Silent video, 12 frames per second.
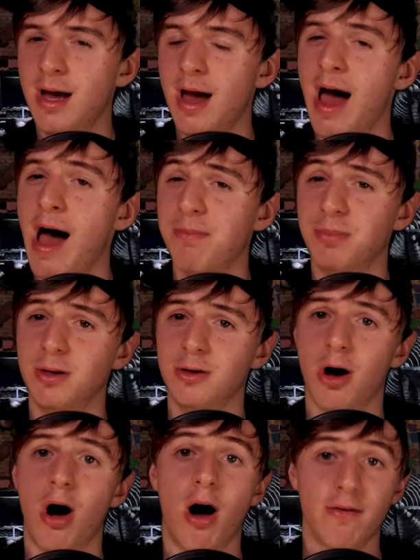happened
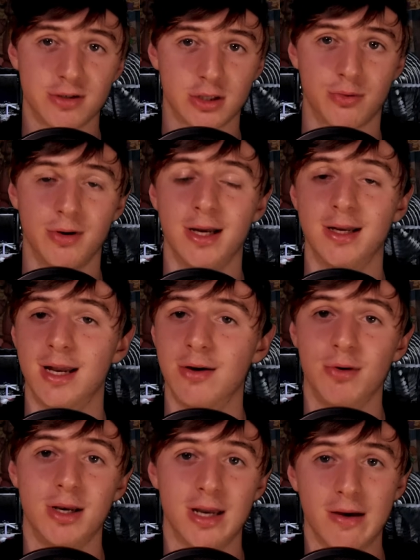off screen and
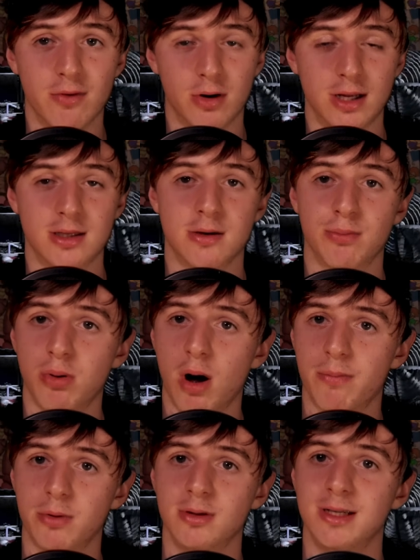we never get to
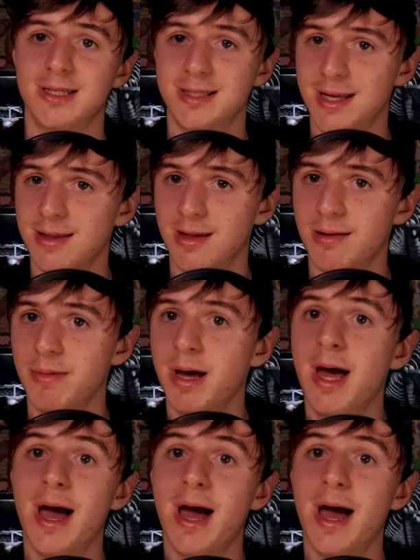properly see them,